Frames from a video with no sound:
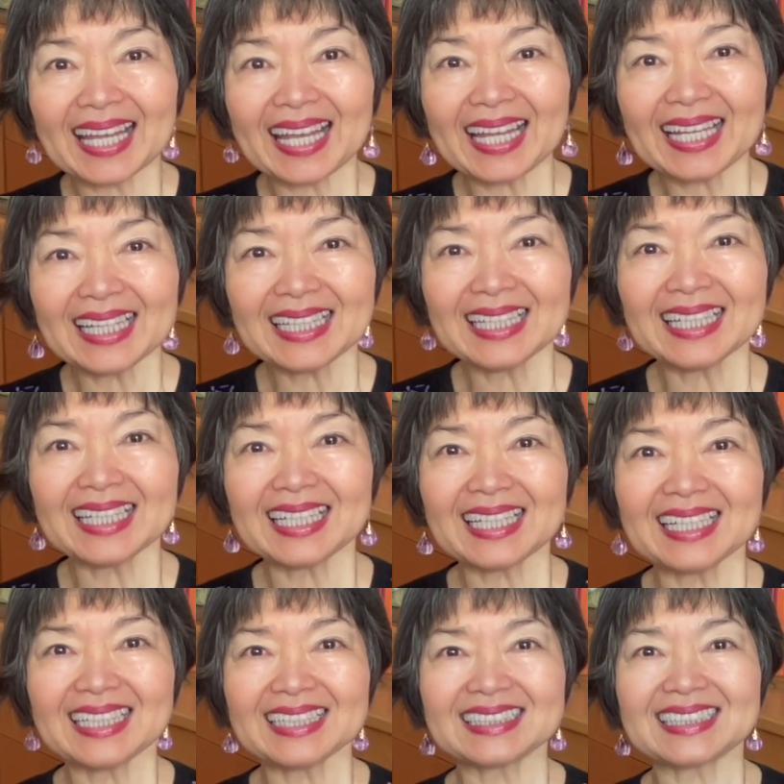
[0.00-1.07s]
and
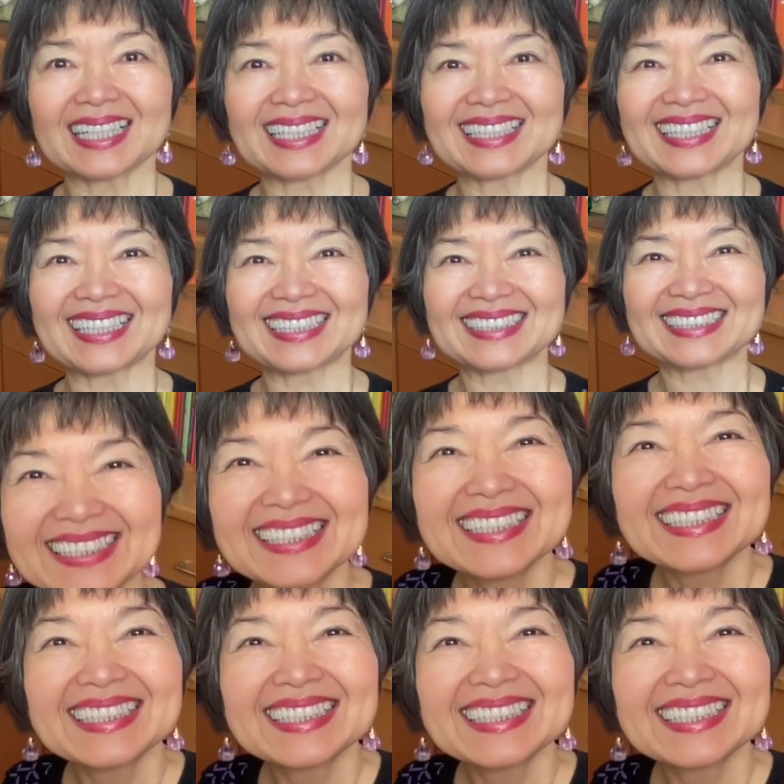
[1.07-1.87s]
it's like this.